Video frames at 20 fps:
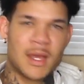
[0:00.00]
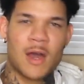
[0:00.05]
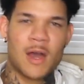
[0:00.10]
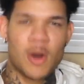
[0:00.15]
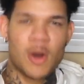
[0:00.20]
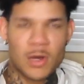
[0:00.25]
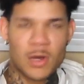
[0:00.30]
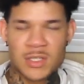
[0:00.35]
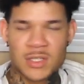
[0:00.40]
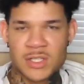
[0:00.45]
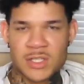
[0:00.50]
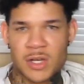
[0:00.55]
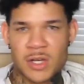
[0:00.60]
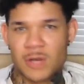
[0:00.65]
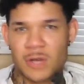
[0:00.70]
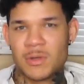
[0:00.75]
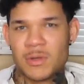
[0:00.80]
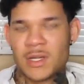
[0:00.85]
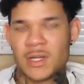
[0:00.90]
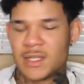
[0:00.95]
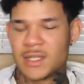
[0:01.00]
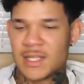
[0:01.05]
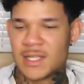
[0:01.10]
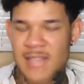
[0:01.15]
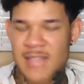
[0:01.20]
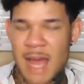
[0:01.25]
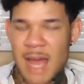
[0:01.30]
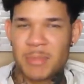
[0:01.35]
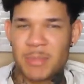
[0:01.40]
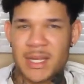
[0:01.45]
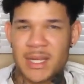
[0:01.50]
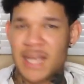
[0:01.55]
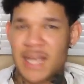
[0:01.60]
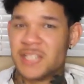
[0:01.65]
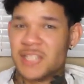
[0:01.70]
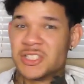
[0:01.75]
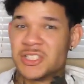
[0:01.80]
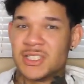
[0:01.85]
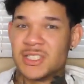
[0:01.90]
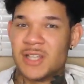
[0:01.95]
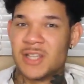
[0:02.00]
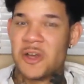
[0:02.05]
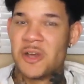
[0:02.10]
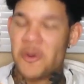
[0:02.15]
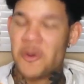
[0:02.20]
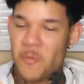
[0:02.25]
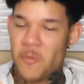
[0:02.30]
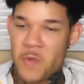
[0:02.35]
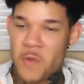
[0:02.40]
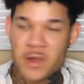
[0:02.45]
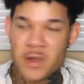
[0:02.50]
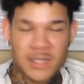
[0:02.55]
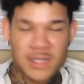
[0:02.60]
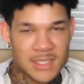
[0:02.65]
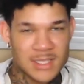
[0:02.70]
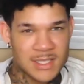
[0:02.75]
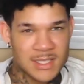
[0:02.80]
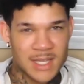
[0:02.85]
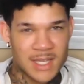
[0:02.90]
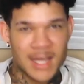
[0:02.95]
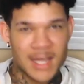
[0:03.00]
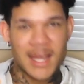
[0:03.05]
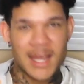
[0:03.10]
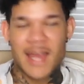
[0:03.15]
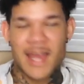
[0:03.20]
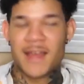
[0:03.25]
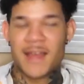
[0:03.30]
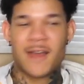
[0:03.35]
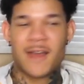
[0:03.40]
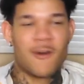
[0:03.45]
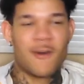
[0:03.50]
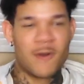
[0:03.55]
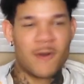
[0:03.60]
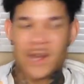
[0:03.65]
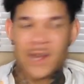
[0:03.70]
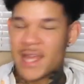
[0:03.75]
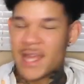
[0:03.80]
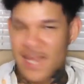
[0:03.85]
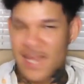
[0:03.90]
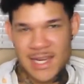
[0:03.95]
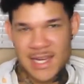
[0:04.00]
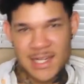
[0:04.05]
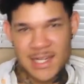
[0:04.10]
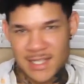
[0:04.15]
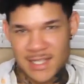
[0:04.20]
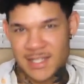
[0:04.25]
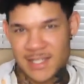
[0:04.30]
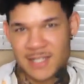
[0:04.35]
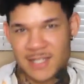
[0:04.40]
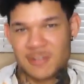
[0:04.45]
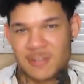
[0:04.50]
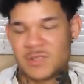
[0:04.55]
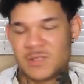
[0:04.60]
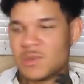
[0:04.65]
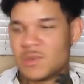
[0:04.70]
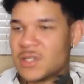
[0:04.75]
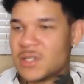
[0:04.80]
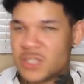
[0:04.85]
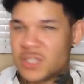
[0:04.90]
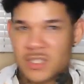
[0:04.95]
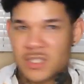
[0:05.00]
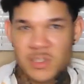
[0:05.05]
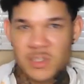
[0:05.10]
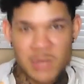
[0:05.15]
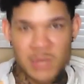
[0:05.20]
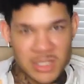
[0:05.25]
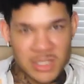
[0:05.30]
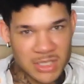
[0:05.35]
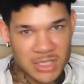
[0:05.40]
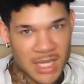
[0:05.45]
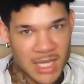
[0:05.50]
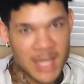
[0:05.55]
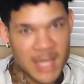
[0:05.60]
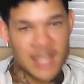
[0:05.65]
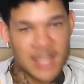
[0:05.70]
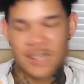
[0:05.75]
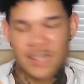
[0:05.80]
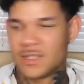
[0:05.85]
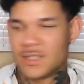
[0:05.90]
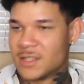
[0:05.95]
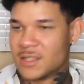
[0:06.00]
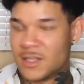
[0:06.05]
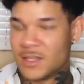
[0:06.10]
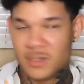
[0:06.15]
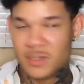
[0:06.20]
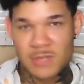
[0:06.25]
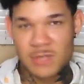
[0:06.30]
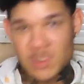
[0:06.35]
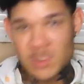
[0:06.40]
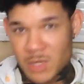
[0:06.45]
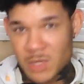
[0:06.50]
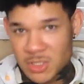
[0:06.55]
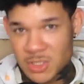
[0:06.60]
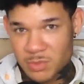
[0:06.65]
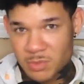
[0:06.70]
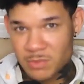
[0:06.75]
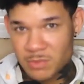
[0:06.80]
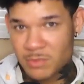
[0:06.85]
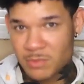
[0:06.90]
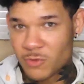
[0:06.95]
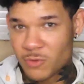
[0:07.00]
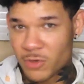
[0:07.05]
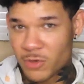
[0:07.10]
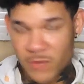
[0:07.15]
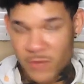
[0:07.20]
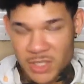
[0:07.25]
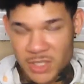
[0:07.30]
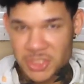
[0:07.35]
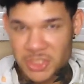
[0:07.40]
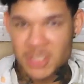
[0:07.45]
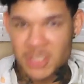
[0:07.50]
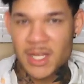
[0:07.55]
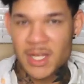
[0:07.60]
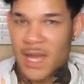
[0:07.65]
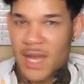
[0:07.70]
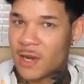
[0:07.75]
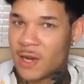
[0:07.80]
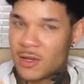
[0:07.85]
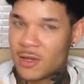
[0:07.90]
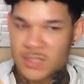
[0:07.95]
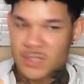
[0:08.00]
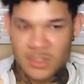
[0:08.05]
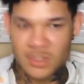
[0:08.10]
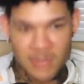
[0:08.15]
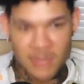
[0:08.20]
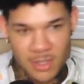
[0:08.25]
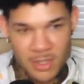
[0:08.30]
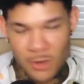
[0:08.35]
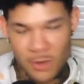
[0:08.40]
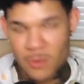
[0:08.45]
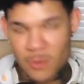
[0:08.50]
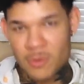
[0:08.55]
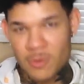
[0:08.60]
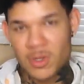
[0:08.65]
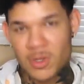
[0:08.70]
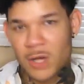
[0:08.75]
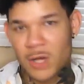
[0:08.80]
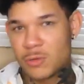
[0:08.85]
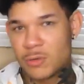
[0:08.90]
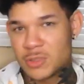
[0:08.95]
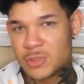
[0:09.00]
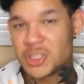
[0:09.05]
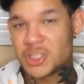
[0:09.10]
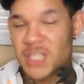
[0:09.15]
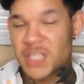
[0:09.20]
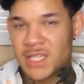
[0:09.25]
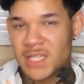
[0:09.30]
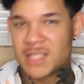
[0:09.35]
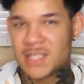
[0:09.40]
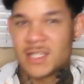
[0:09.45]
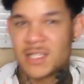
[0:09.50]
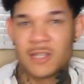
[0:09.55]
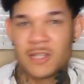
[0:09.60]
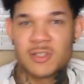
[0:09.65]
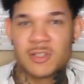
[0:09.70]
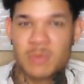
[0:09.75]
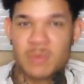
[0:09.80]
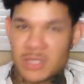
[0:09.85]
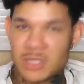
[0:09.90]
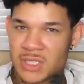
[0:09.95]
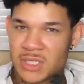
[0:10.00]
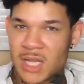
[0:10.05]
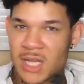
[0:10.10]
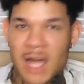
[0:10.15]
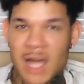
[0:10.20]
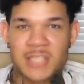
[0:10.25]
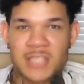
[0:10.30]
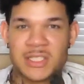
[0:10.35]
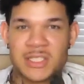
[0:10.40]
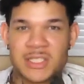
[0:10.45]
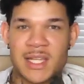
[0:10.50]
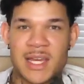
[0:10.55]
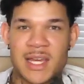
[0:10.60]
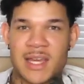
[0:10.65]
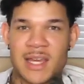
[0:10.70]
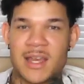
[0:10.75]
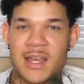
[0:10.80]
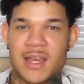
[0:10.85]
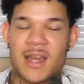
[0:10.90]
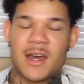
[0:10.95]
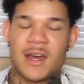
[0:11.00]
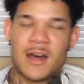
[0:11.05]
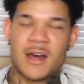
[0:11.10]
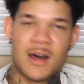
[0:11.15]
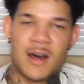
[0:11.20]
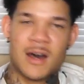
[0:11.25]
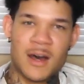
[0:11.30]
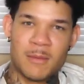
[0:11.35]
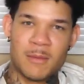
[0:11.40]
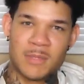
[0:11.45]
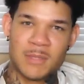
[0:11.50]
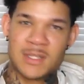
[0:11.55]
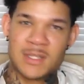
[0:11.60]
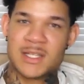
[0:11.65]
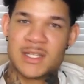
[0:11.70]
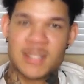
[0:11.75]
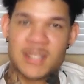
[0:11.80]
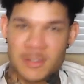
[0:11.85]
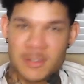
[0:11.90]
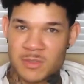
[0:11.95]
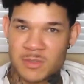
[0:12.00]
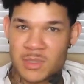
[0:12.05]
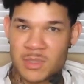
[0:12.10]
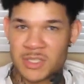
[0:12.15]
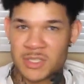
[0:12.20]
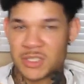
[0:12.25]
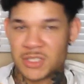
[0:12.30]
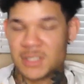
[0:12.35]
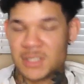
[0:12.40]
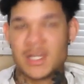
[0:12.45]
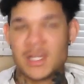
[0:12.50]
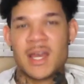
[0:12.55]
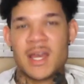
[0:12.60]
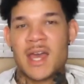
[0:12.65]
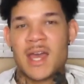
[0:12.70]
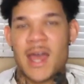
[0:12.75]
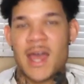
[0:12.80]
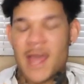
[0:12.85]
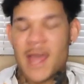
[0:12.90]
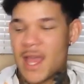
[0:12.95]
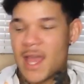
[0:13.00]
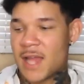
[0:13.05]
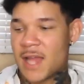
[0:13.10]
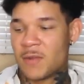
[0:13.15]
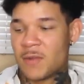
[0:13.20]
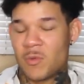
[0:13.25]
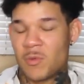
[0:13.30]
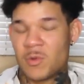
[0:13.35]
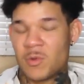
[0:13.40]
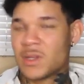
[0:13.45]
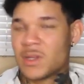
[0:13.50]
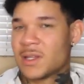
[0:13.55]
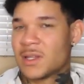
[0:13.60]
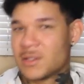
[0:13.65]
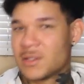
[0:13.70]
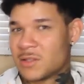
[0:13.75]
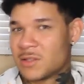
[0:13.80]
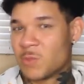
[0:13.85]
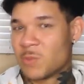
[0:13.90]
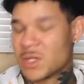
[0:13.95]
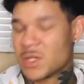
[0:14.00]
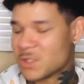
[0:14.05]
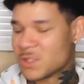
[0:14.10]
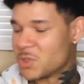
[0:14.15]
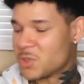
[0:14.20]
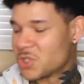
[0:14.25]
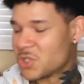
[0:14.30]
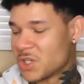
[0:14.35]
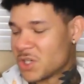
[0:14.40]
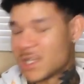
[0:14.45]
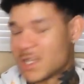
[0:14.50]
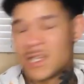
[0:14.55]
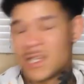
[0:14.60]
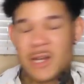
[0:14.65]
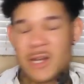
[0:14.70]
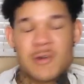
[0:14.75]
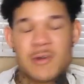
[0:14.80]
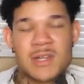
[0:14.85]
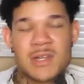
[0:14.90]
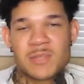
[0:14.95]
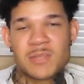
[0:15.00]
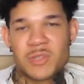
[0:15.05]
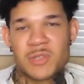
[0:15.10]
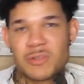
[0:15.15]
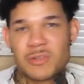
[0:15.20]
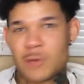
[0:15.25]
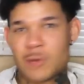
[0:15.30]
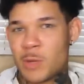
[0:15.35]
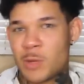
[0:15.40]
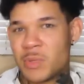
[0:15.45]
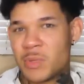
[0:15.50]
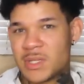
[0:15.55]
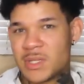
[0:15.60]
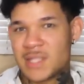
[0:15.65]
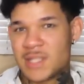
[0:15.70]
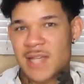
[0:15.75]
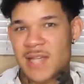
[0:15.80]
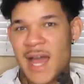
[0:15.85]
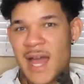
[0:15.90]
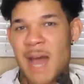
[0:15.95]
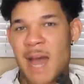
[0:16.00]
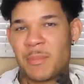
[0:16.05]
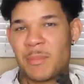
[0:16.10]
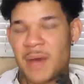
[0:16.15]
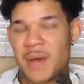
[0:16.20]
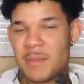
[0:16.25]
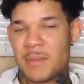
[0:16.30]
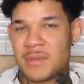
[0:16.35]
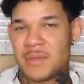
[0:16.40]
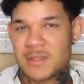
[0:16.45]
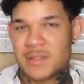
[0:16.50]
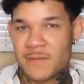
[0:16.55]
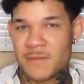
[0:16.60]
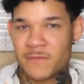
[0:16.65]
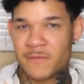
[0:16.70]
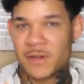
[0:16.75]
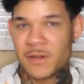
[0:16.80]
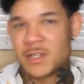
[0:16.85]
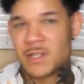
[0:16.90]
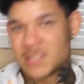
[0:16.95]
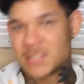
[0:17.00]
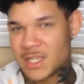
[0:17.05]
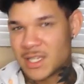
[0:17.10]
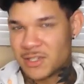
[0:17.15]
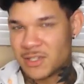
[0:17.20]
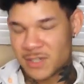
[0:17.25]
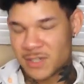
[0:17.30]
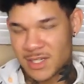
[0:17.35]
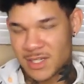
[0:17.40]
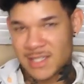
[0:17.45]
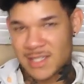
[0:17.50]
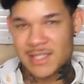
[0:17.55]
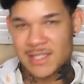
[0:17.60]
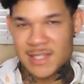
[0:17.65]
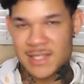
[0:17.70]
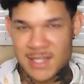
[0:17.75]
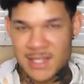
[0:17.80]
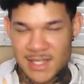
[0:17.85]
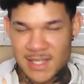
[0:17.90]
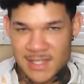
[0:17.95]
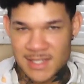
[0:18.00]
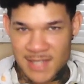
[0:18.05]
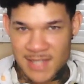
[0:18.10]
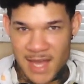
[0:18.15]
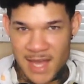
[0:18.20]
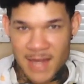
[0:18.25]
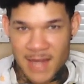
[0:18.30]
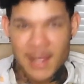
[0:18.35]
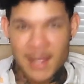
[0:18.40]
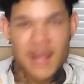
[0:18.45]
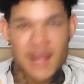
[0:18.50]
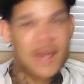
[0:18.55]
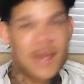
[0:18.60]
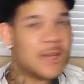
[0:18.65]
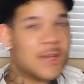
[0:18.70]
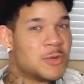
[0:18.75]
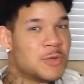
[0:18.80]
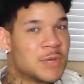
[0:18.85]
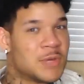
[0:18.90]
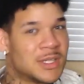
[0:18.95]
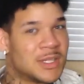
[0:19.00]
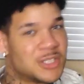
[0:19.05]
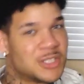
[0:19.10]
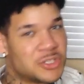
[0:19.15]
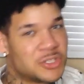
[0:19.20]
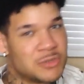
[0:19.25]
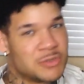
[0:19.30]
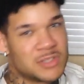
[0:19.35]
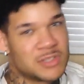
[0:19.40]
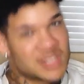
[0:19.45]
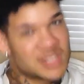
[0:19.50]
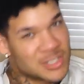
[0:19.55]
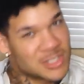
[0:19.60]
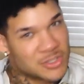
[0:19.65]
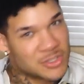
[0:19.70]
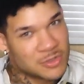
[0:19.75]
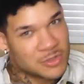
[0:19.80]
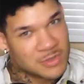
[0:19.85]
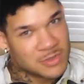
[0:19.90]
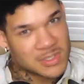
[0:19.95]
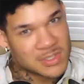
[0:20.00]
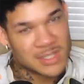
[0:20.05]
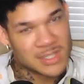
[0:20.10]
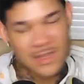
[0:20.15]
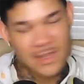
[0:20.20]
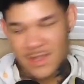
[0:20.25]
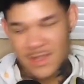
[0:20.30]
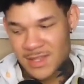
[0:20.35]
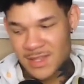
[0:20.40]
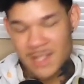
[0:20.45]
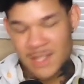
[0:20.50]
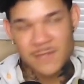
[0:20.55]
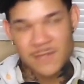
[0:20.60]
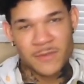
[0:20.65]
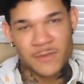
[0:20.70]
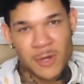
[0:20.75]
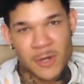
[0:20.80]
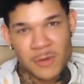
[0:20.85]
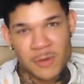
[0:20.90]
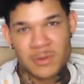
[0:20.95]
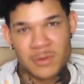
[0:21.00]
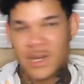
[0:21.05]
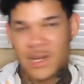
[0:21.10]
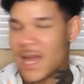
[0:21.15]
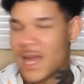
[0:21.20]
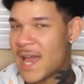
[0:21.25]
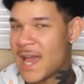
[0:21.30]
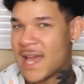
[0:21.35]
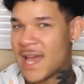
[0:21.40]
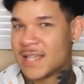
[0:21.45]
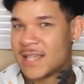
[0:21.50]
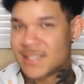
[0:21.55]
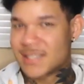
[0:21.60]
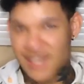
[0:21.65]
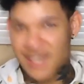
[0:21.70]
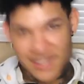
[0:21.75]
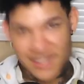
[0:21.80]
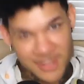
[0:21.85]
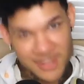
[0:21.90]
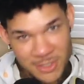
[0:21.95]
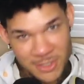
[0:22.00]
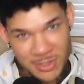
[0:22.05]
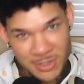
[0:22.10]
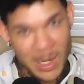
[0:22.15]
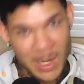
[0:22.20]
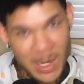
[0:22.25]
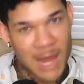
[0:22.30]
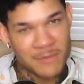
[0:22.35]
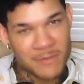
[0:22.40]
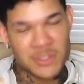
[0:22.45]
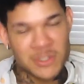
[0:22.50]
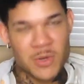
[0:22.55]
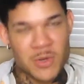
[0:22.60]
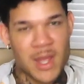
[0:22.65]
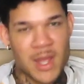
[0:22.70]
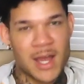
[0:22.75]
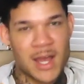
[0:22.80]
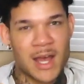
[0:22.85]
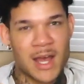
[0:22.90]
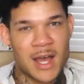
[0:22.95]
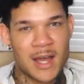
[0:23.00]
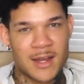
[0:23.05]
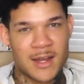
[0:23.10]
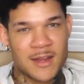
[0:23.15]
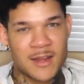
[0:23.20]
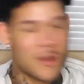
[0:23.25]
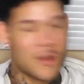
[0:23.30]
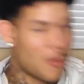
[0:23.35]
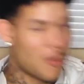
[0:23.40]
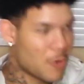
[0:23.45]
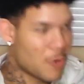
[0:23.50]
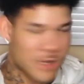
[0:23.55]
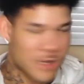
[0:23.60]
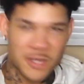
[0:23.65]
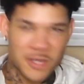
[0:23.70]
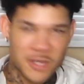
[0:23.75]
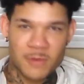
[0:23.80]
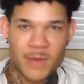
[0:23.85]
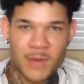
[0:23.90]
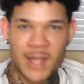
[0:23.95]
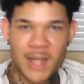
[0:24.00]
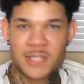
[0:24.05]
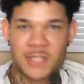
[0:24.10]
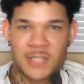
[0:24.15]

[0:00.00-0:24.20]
Also, this application works on any Nintendo Switch, Switch Lite, the new Switch revision, and also the old OG Nintendo Switch launch day um, Nintendo Switches. And what what's what you're gonna notice when you open this app up is the first thing you're gonna see is that you can choose to use this phone as your left Joy-Con or your right